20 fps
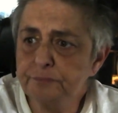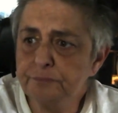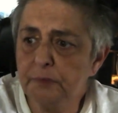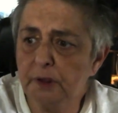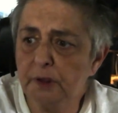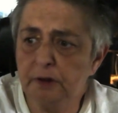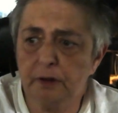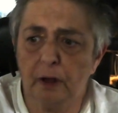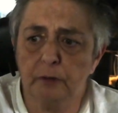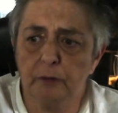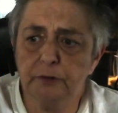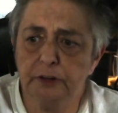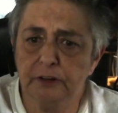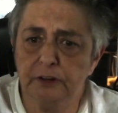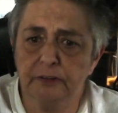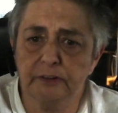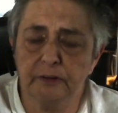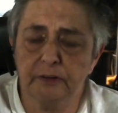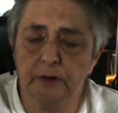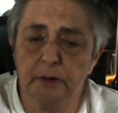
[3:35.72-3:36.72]
talk to you
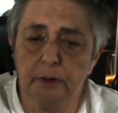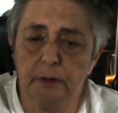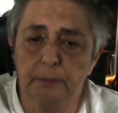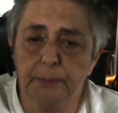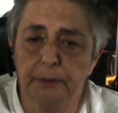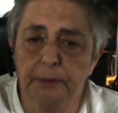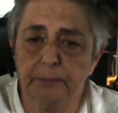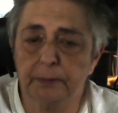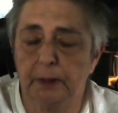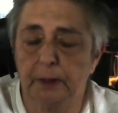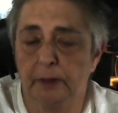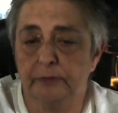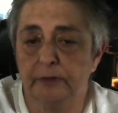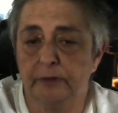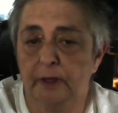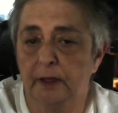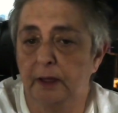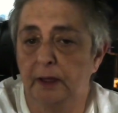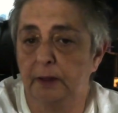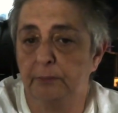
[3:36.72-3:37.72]
a little bit because I
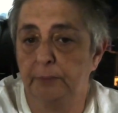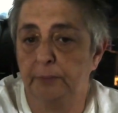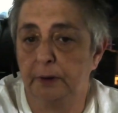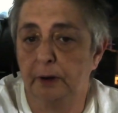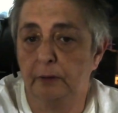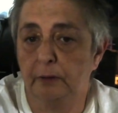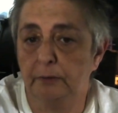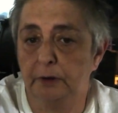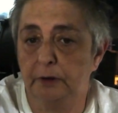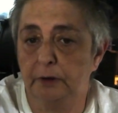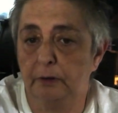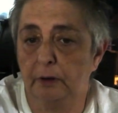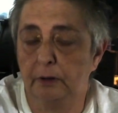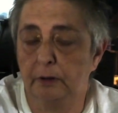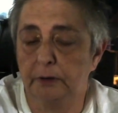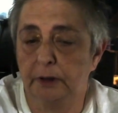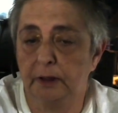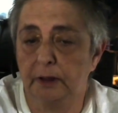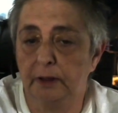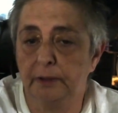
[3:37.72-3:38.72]
haven't been on here all
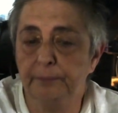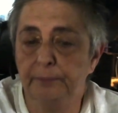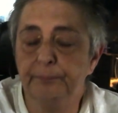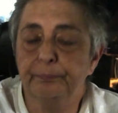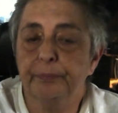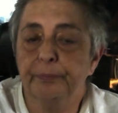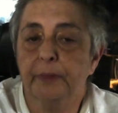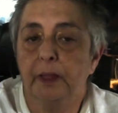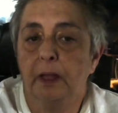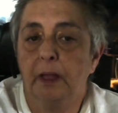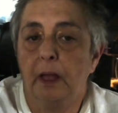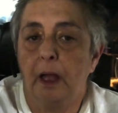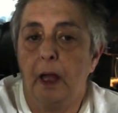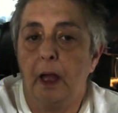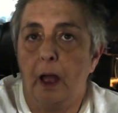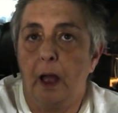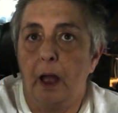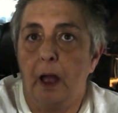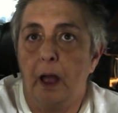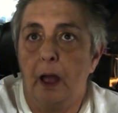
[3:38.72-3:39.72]
day,
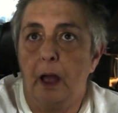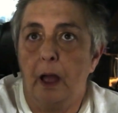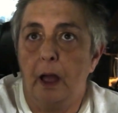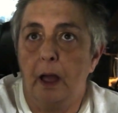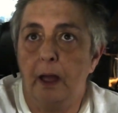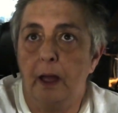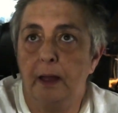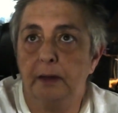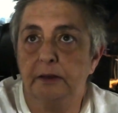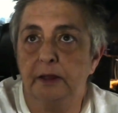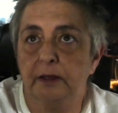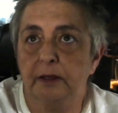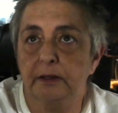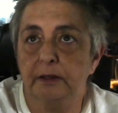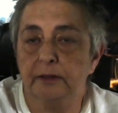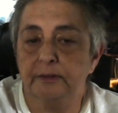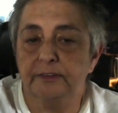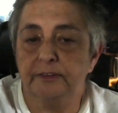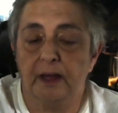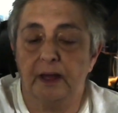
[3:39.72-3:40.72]
and tell
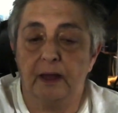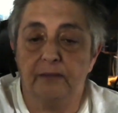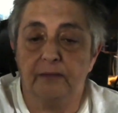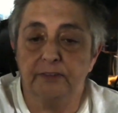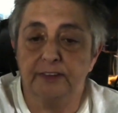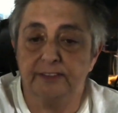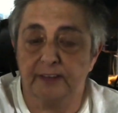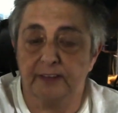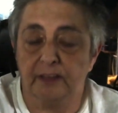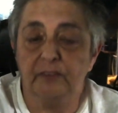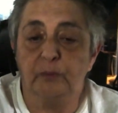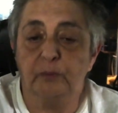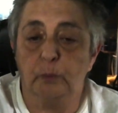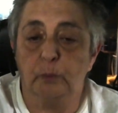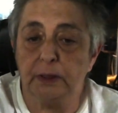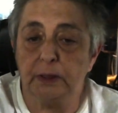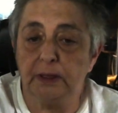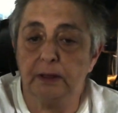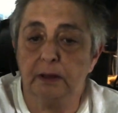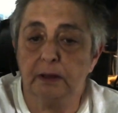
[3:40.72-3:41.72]
you to have a safe
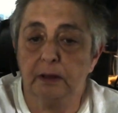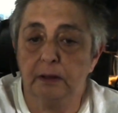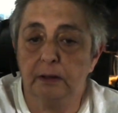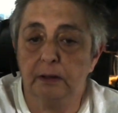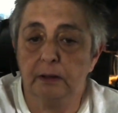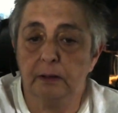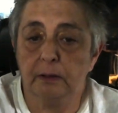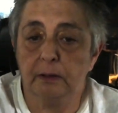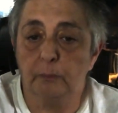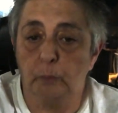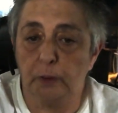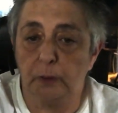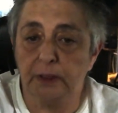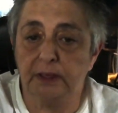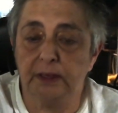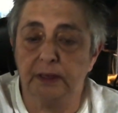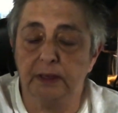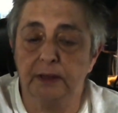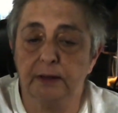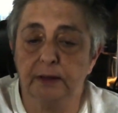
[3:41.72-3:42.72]
week and
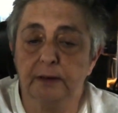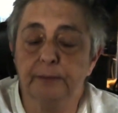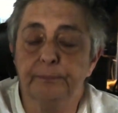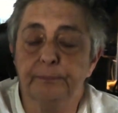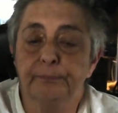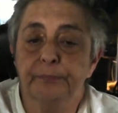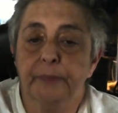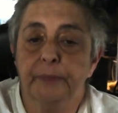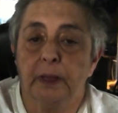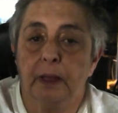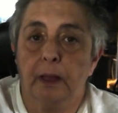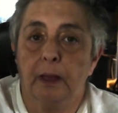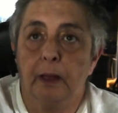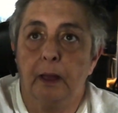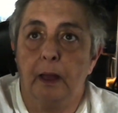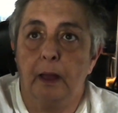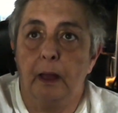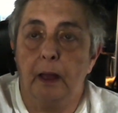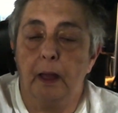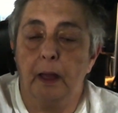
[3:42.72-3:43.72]
weekend,
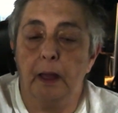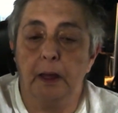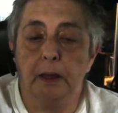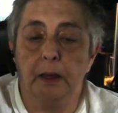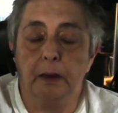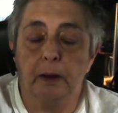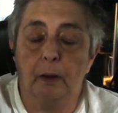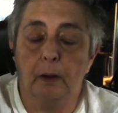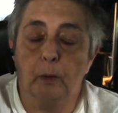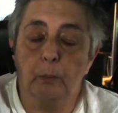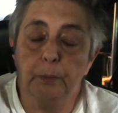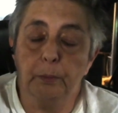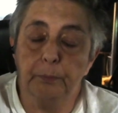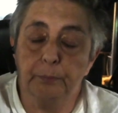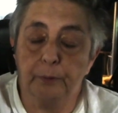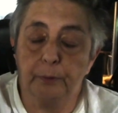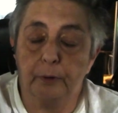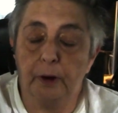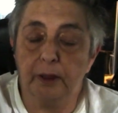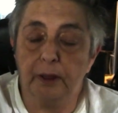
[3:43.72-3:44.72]
and hope and
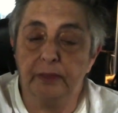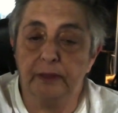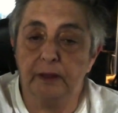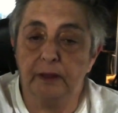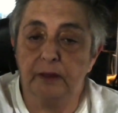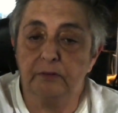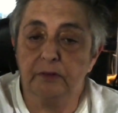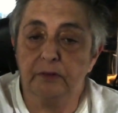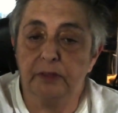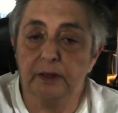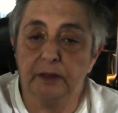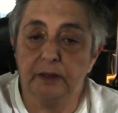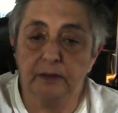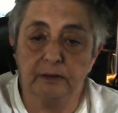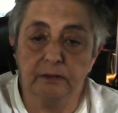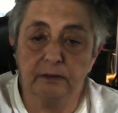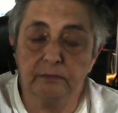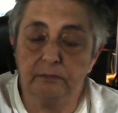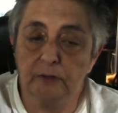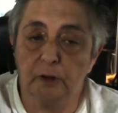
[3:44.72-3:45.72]
pray that everything
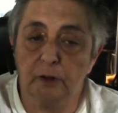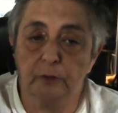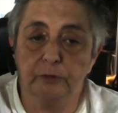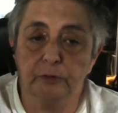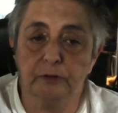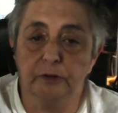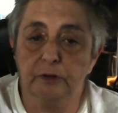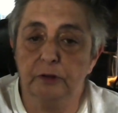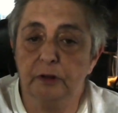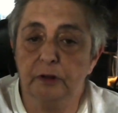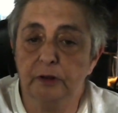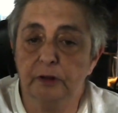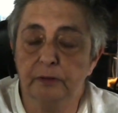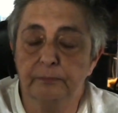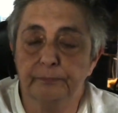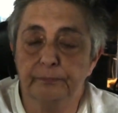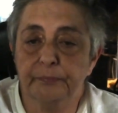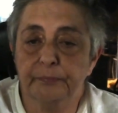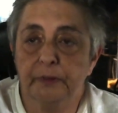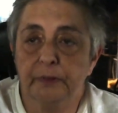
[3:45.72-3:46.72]
goes good
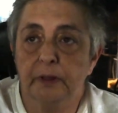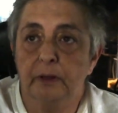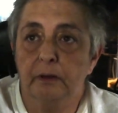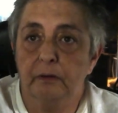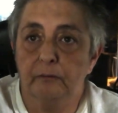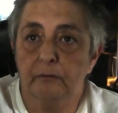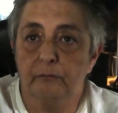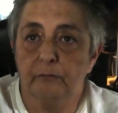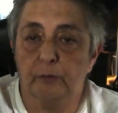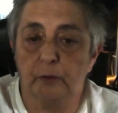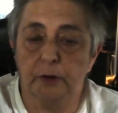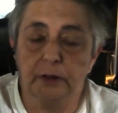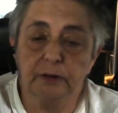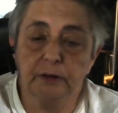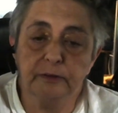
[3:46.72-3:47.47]
for you,